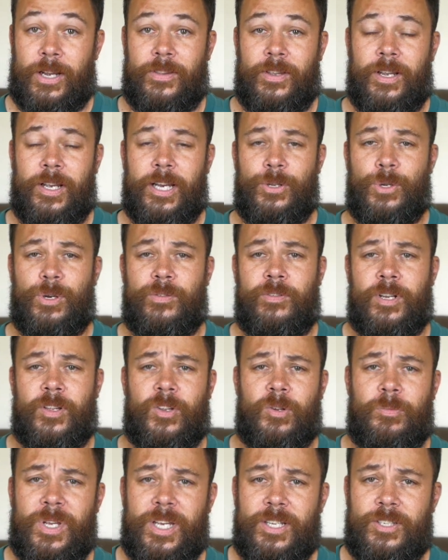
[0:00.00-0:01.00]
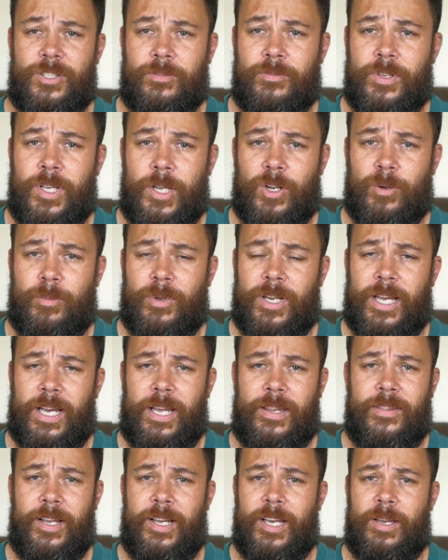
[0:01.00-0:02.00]
I think I do have another piece of gear, but
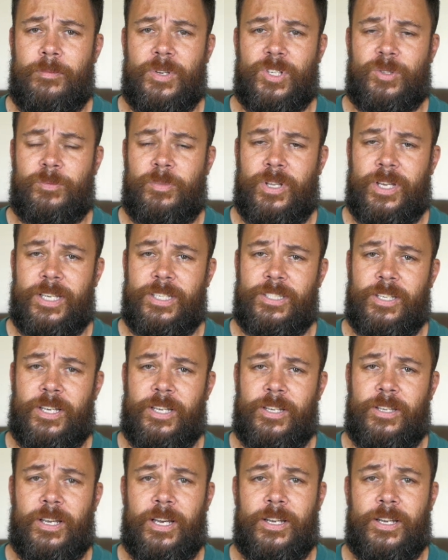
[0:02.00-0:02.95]
I think I misplaced it.